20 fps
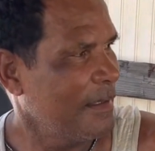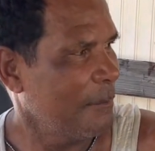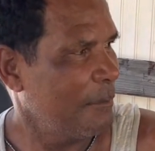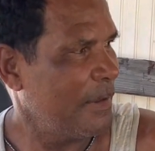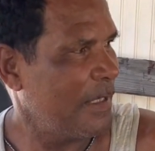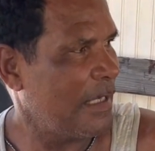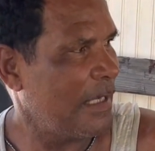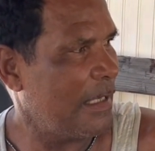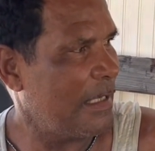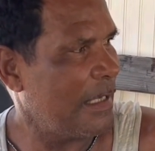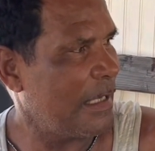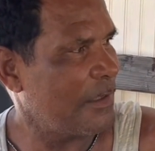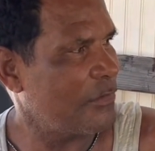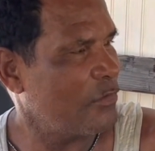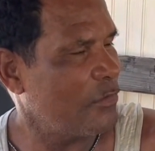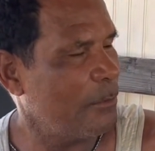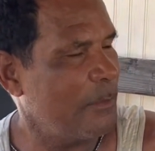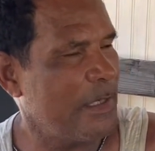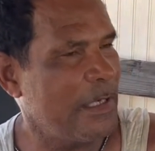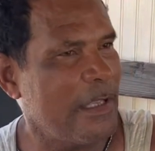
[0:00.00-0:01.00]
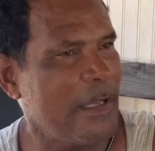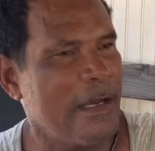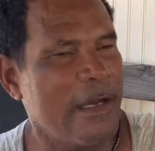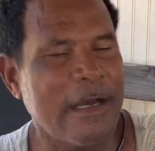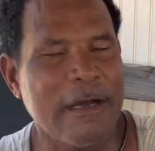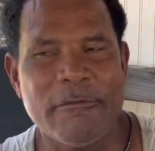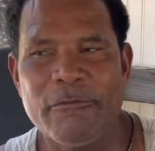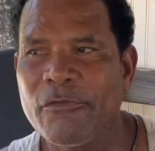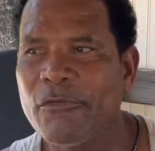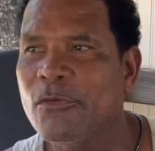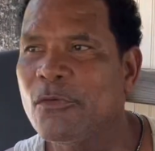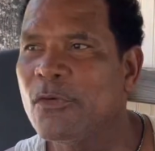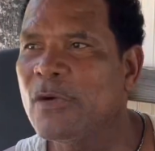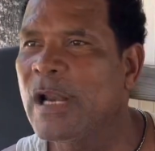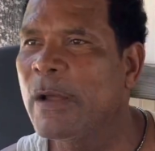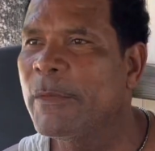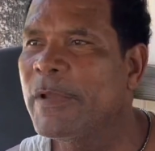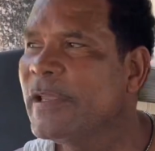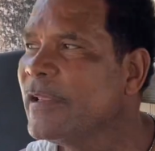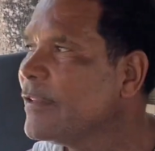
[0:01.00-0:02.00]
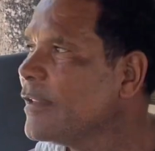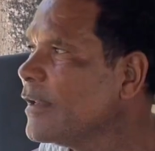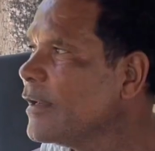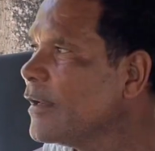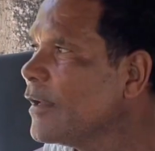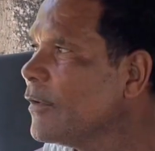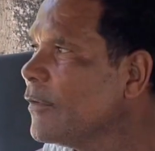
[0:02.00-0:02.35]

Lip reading: Because there are so many food that we eating now.